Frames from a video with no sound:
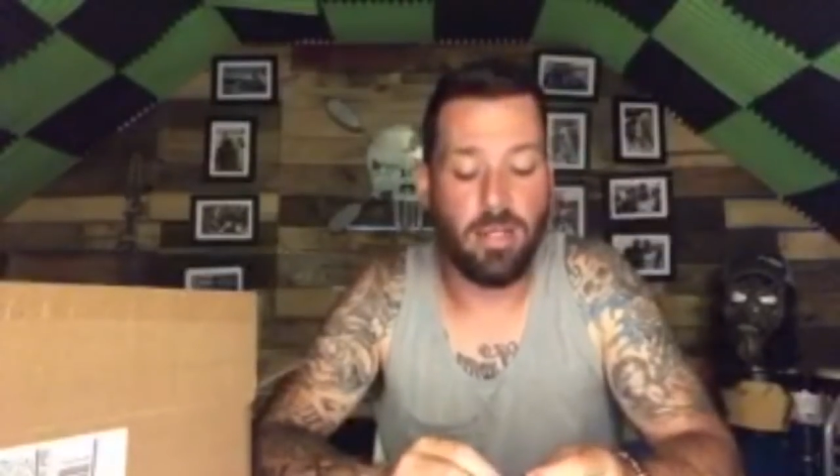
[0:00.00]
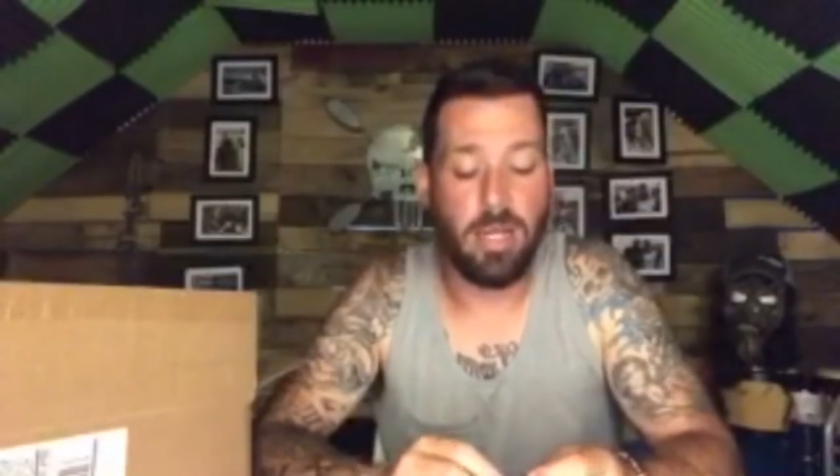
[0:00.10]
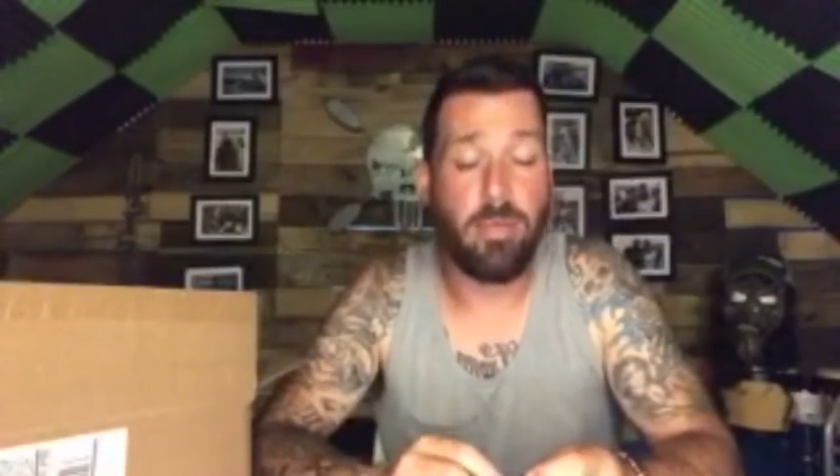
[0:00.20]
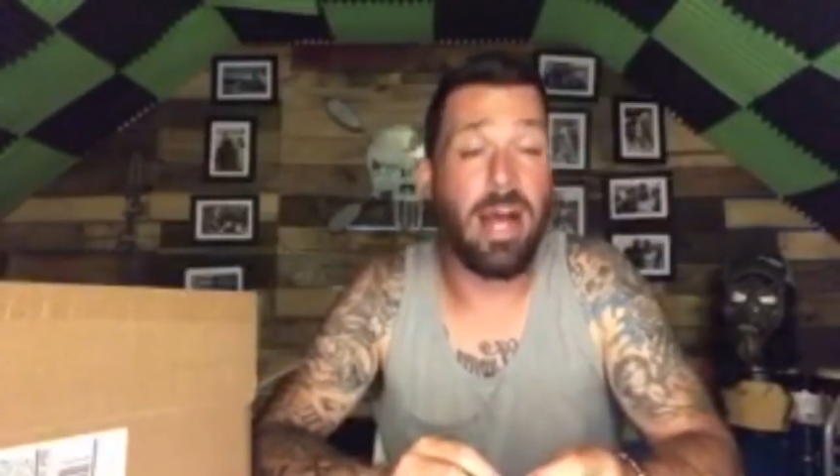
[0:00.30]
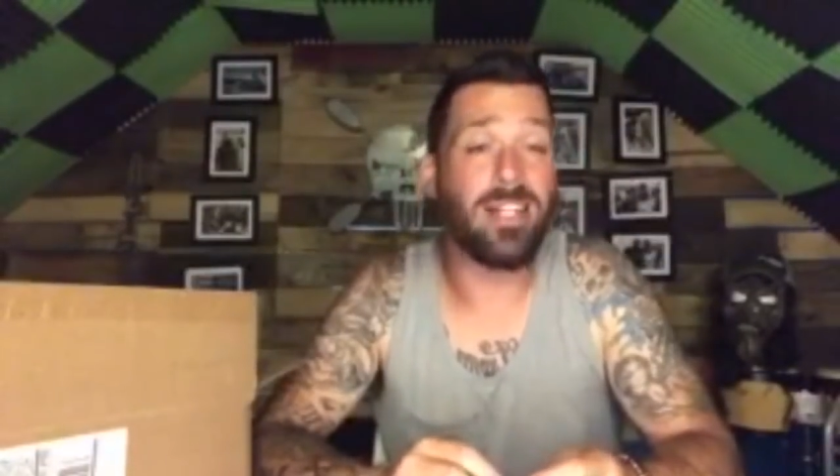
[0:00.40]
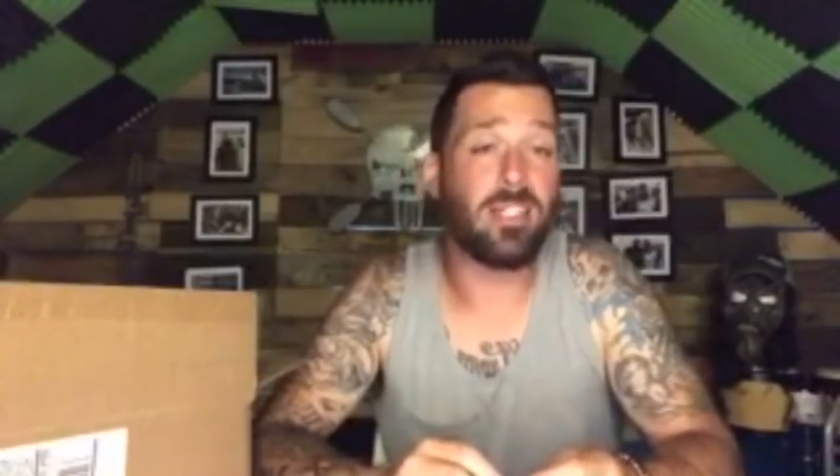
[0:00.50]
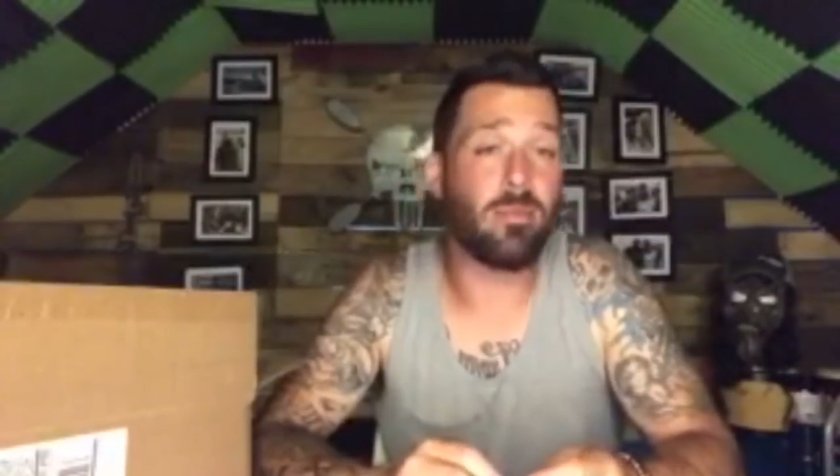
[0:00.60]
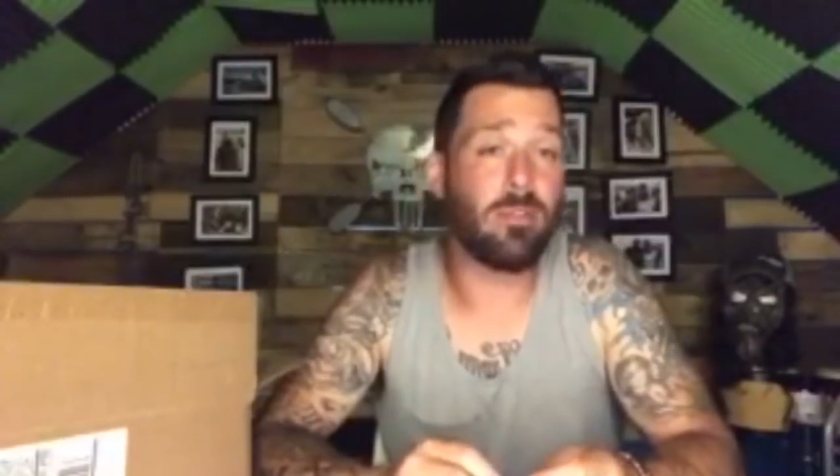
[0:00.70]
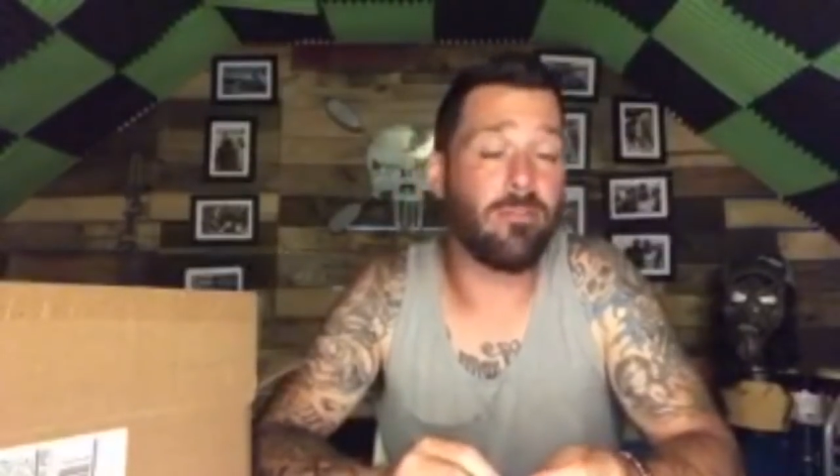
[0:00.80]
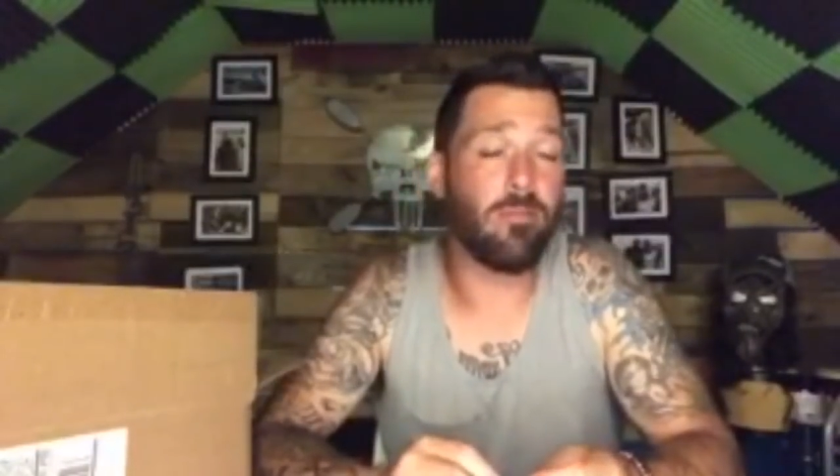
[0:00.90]
it
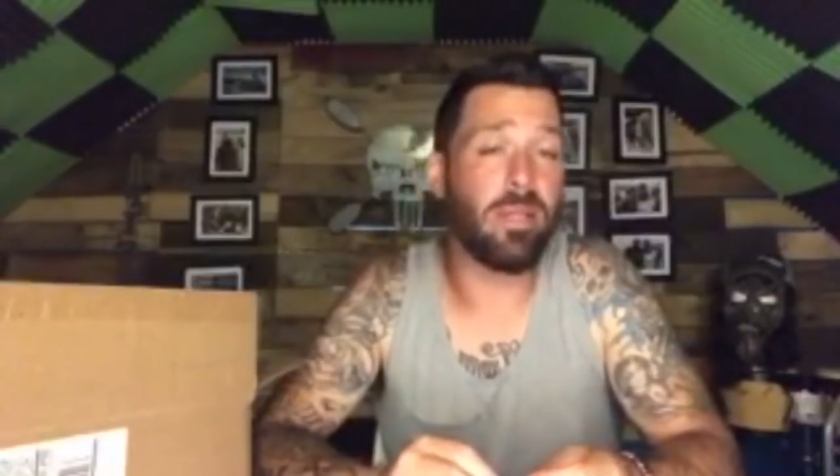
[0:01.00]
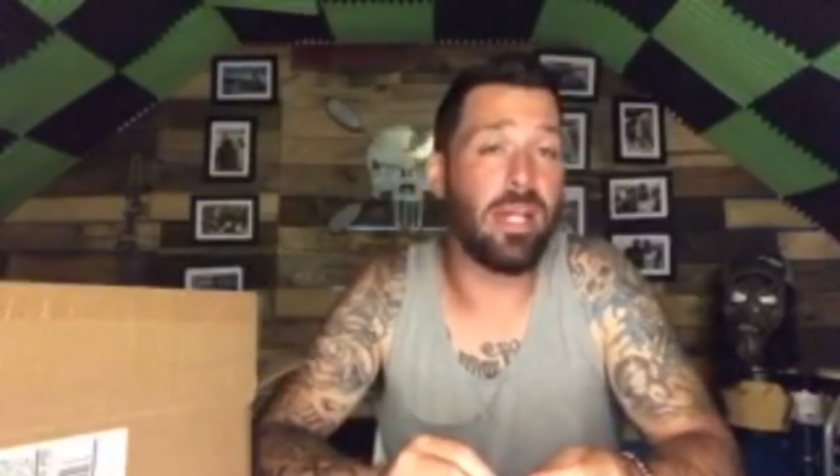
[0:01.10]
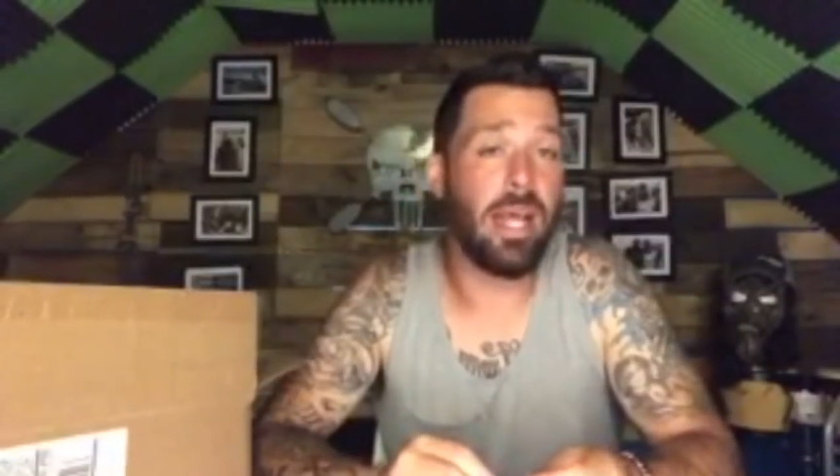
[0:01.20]
possible for me to